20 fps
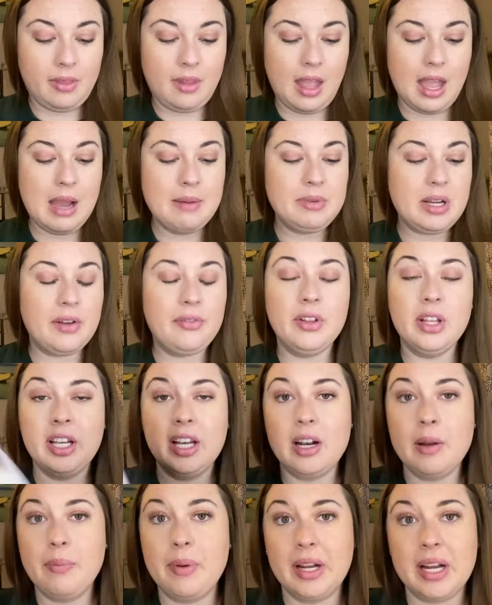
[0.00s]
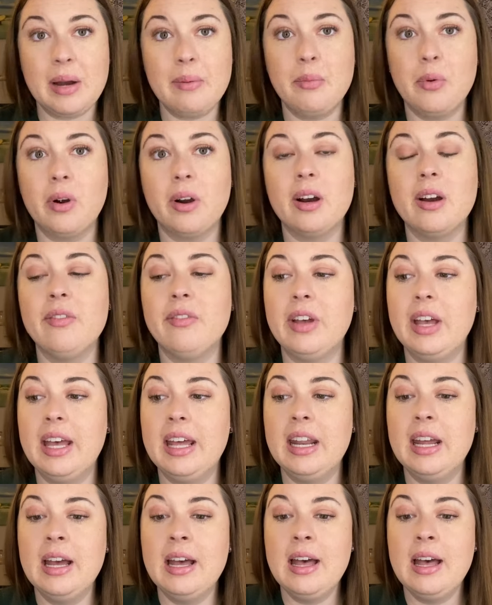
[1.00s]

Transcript: I'm definitely going to pick up more of it.